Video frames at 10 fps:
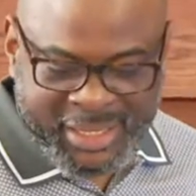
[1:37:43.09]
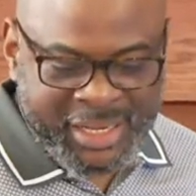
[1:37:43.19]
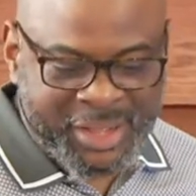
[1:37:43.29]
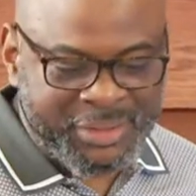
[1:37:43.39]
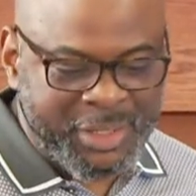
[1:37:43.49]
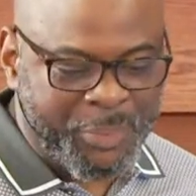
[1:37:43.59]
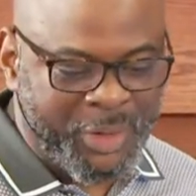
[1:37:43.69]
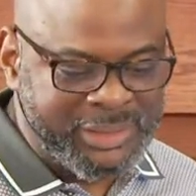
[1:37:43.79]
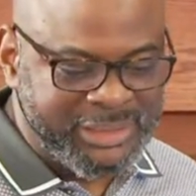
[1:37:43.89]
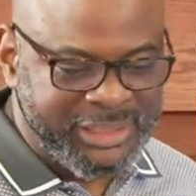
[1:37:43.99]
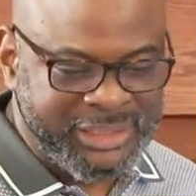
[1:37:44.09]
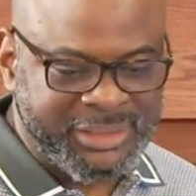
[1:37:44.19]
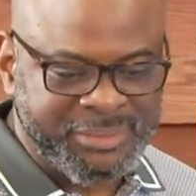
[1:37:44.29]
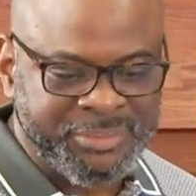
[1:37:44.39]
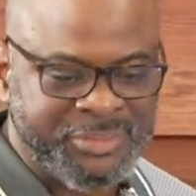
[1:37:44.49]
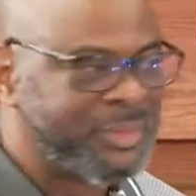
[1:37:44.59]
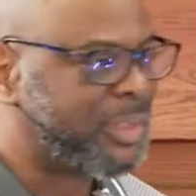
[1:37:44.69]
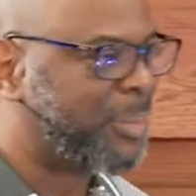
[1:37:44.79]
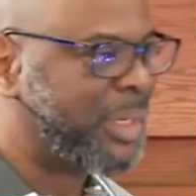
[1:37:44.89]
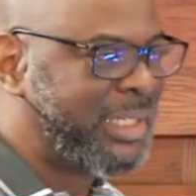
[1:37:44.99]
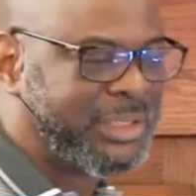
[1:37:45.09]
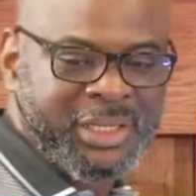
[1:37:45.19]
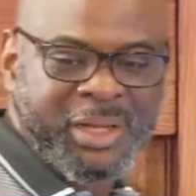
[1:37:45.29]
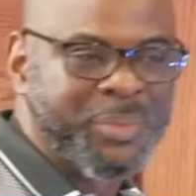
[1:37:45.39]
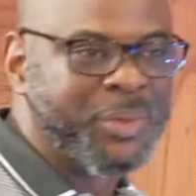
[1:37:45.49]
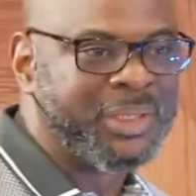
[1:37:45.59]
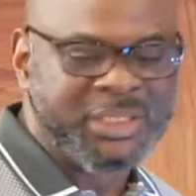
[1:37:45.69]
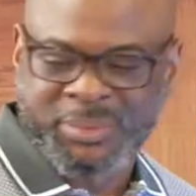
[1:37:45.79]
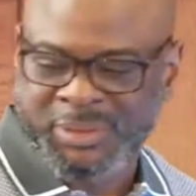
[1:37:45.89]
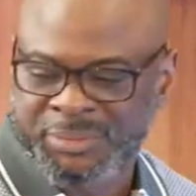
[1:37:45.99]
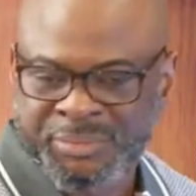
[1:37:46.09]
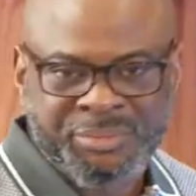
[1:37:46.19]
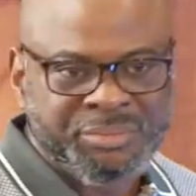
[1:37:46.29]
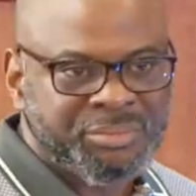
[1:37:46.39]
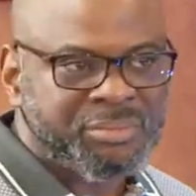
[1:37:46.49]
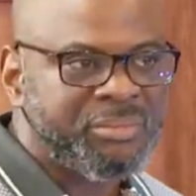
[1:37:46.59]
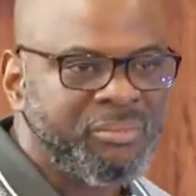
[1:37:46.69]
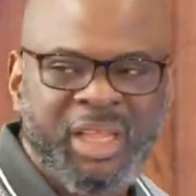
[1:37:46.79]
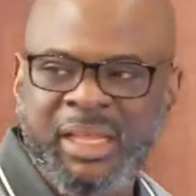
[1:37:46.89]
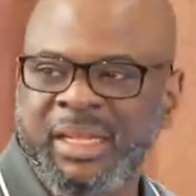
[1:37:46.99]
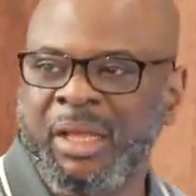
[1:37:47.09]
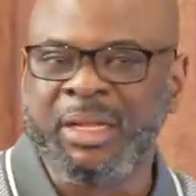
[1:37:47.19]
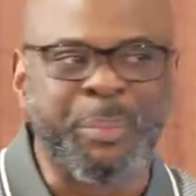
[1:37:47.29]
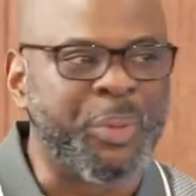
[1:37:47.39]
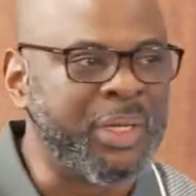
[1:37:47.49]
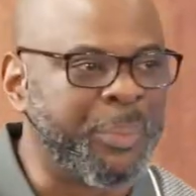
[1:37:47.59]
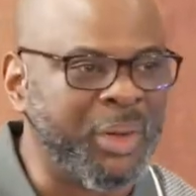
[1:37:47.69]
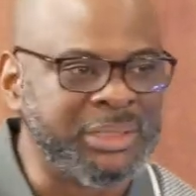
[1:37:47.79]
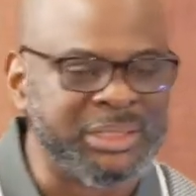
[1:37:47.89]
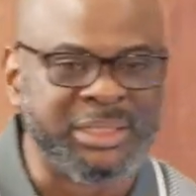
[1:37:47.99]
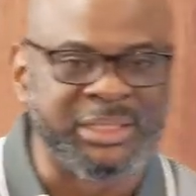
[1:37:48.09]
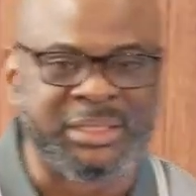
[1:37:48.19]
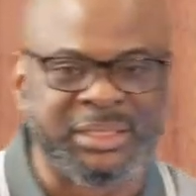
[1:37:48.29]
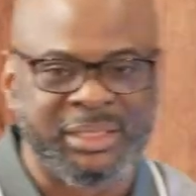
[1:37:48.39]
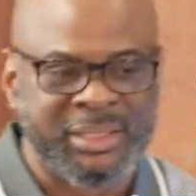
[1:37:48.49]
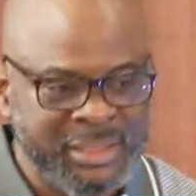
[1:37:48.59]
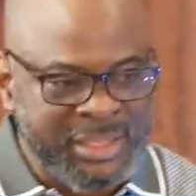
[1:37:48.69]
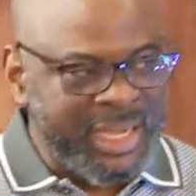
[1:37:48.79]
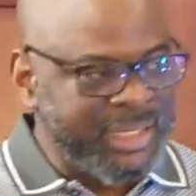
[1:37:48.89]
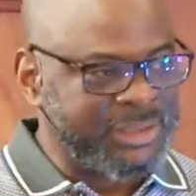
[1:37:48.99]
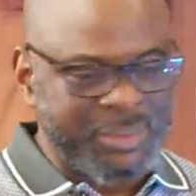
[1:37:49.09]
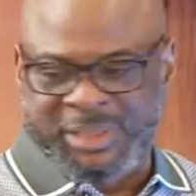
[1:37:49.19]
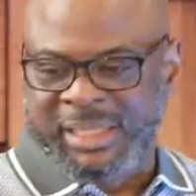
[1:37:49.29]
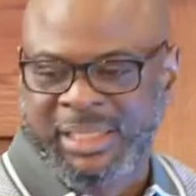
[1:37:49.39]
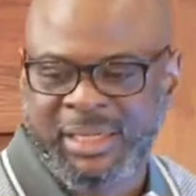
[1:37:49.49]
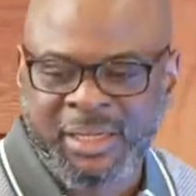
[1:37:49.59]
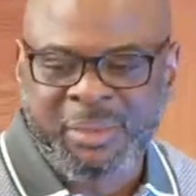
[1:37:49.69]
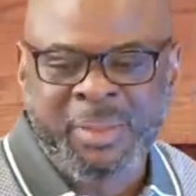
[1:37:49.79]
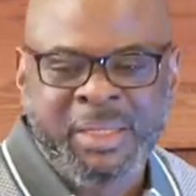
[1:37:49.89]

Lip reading: Now, the point is this. Somebody needs to help me with this, please. The point is this. I need some technical help.